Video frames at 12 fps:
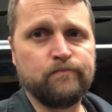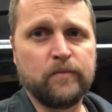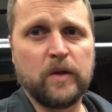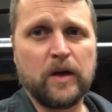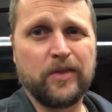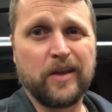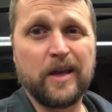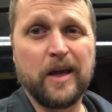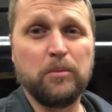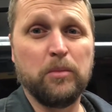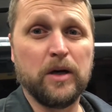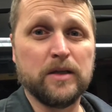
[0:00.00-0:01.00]
got the
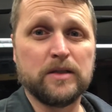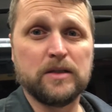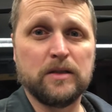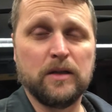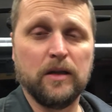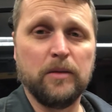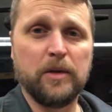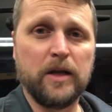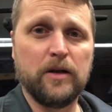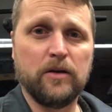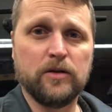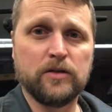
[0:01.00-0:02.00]
CAN bus
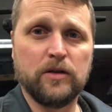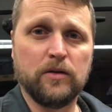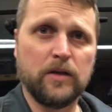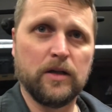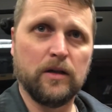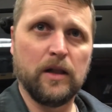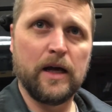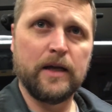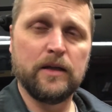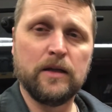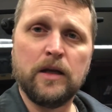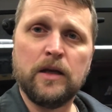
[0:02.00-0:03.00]
eliminator so you don't get a light.
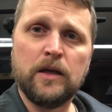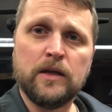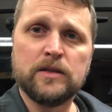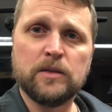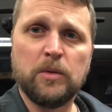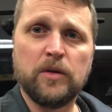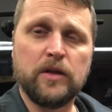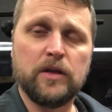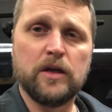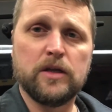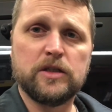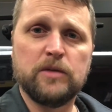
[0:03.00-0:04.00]
Some of
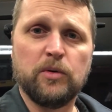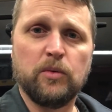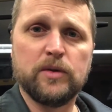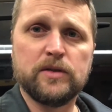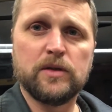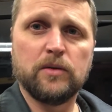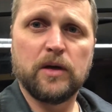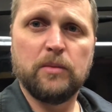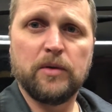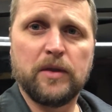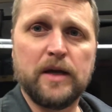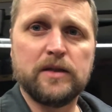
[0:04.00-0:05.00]
the cheaper ones don't come
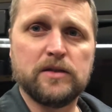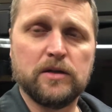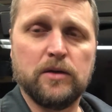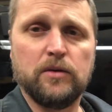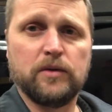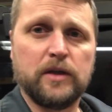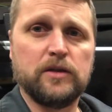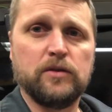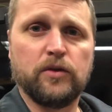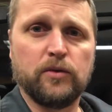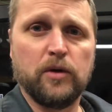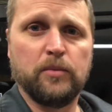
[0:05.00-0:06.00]
with that, so they do
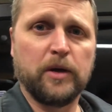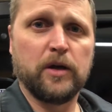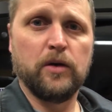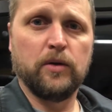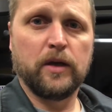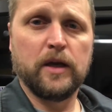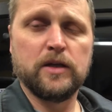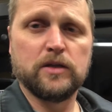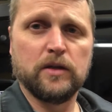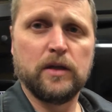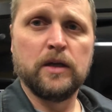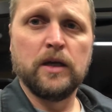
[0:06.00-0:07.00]
throw up a code
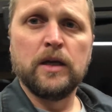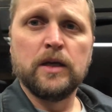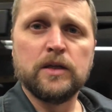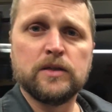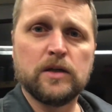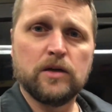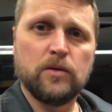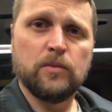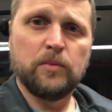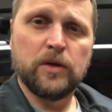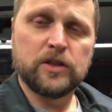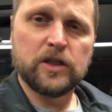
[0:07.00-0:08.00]
occasionally. So,
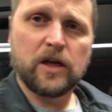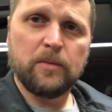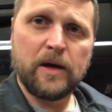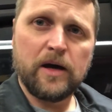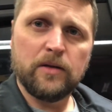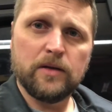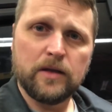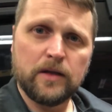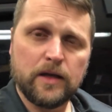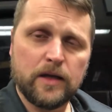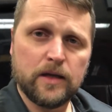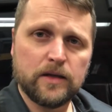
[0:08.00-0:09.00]
but check them out,
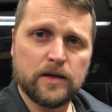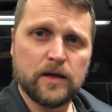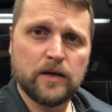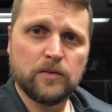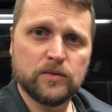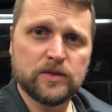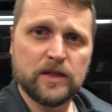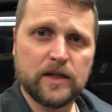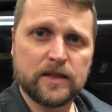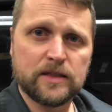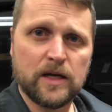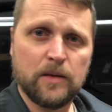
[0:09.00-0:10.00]
and see you
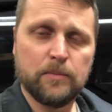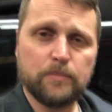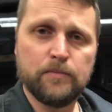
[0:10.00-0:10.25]
next time.